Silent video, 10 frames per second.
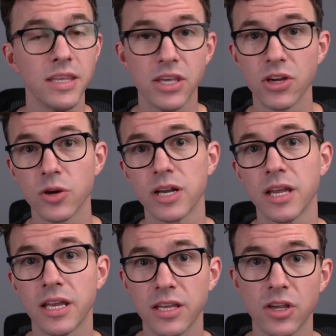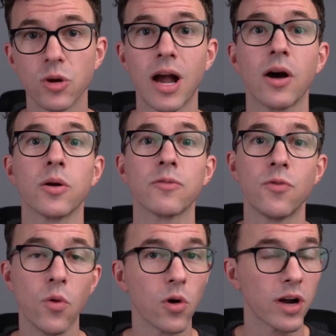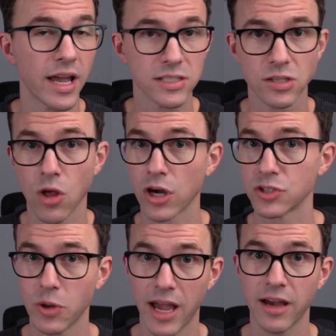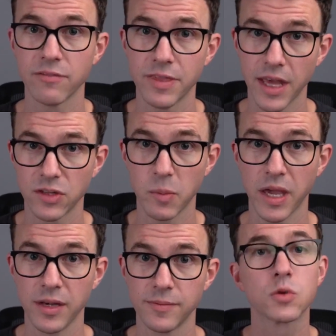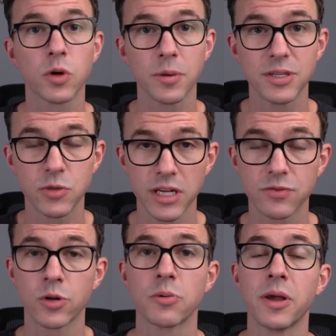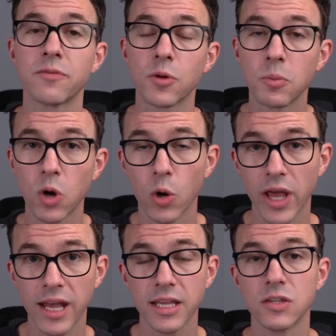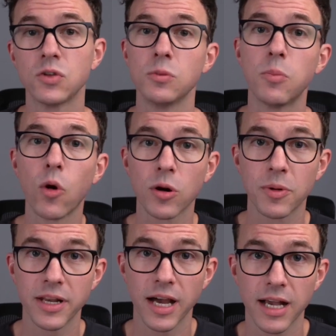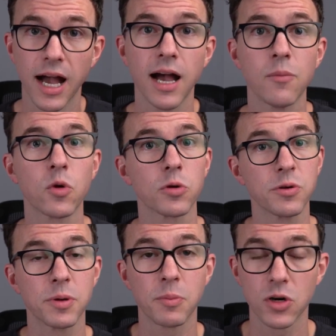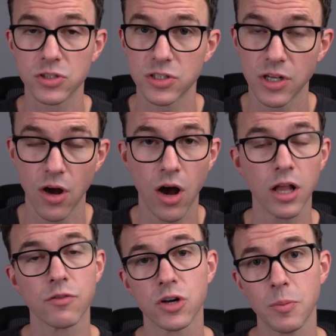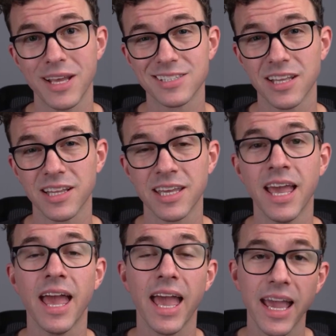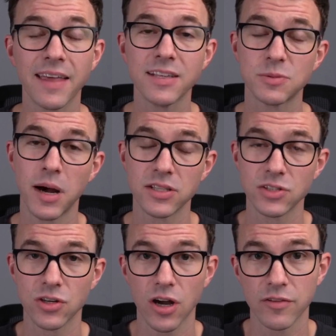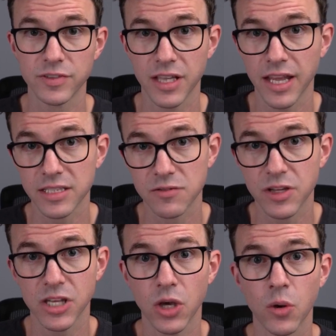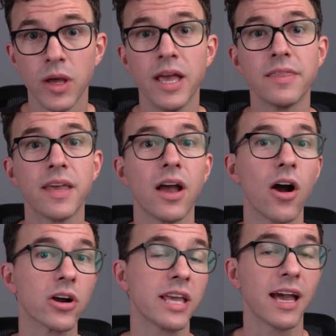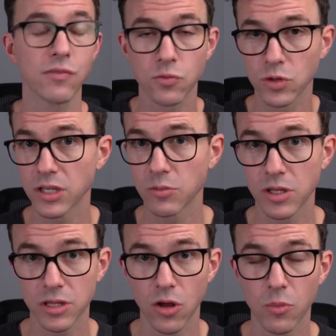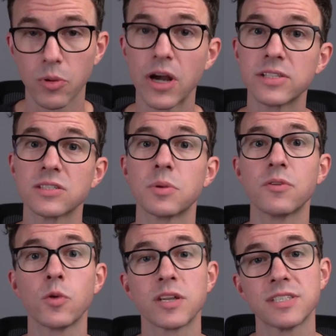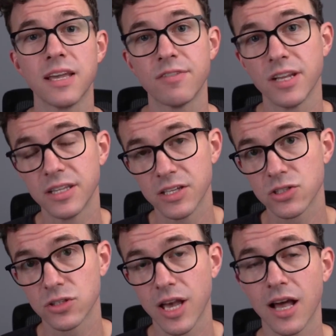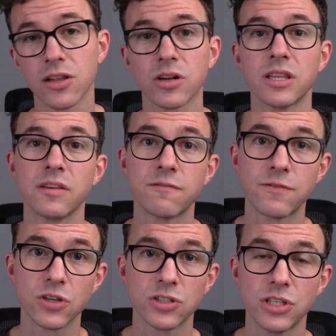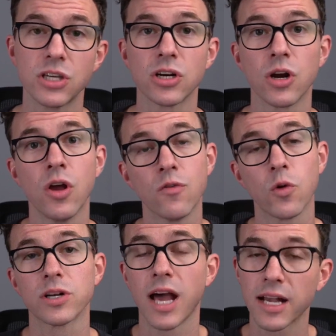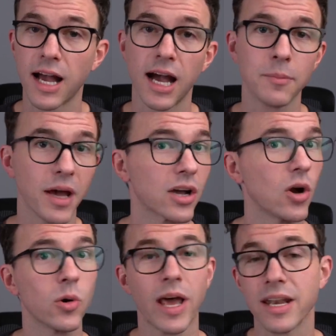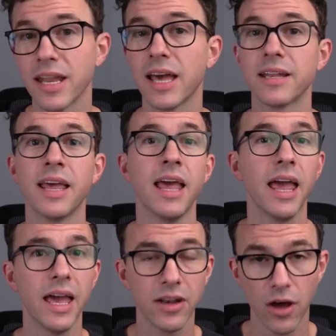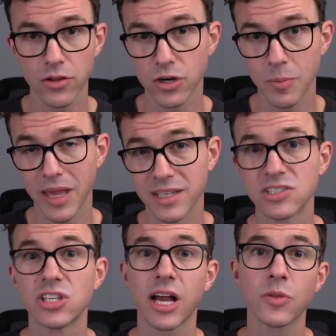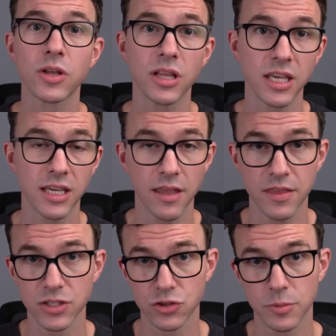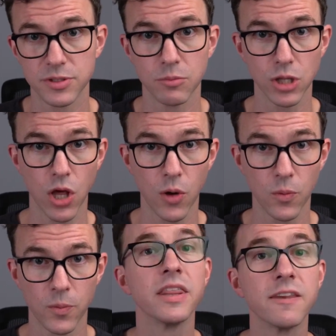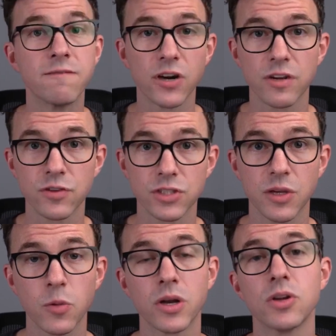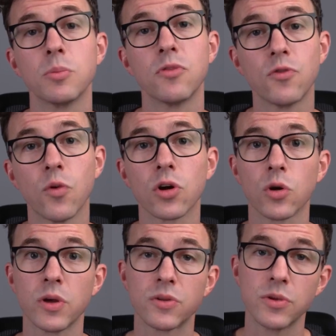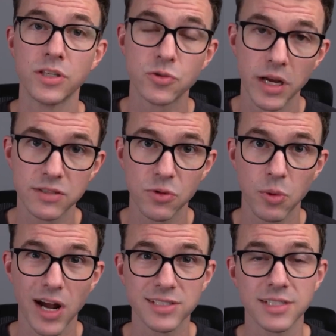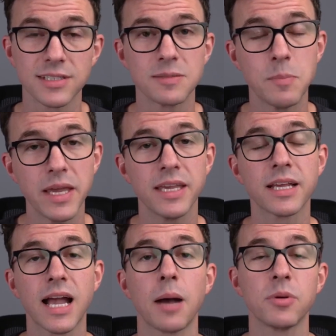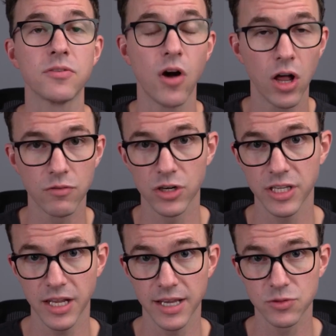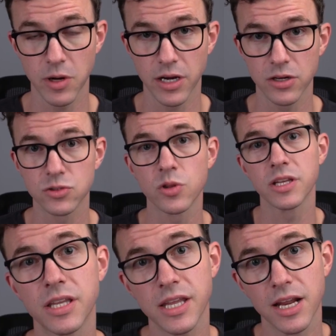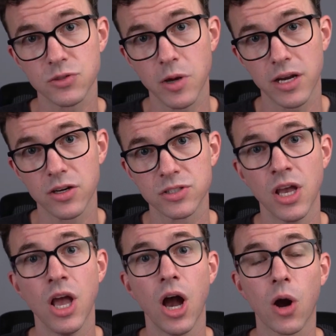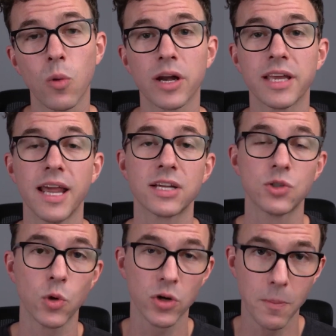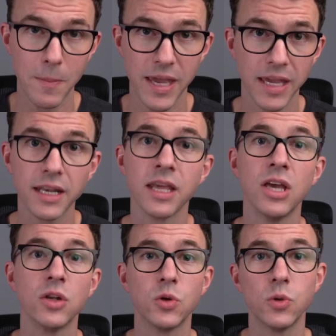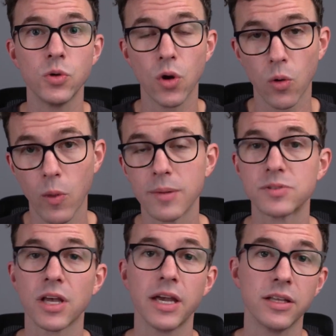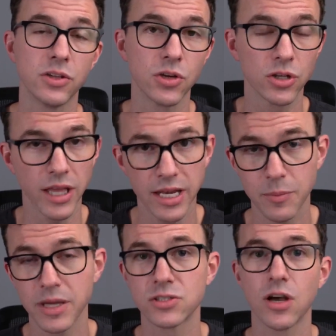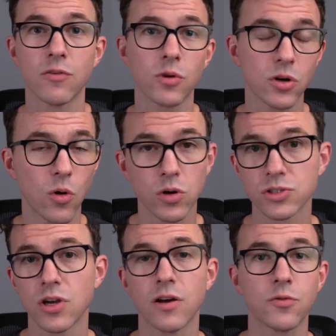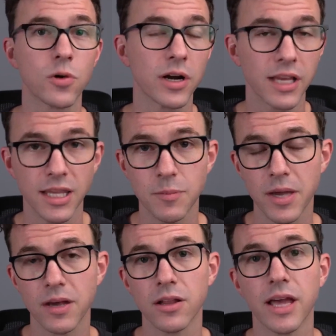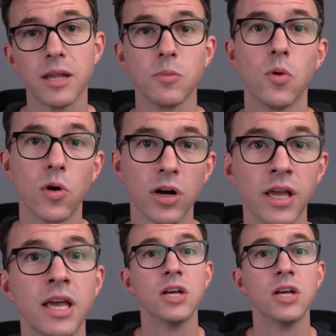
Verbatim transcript: year in and year out for as long as you have that domain. So we're going to be transferring a domain from GoDaddy to porkbun.com where we've been purchasing all of our domains lately and the sponsor of today's video. They already have really, really low prices, but if you want to save an additional dollar in the first year for .com, .co, .net and other domains, check out the link in the description below. The very first thing we want to do before going through the transfer process is making a copy of all of our DNS records. So the DNS records are what connects your domain to your website, to your landing page software, course software, email, and more.